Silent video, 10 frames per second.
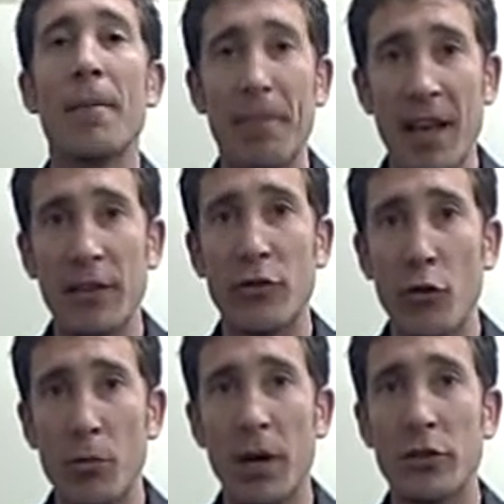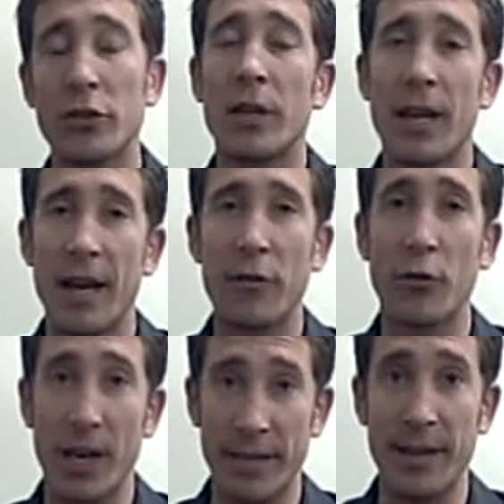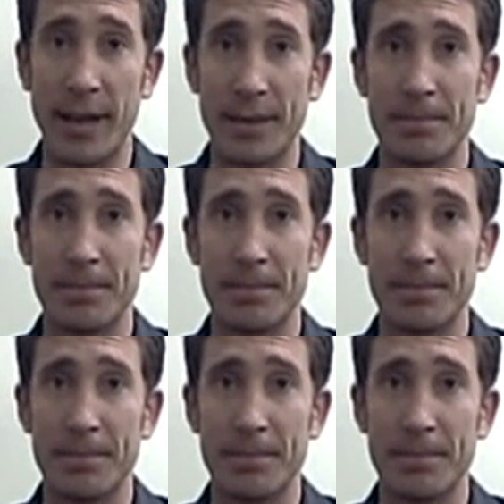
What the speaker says: Thanks so much, and have a great day.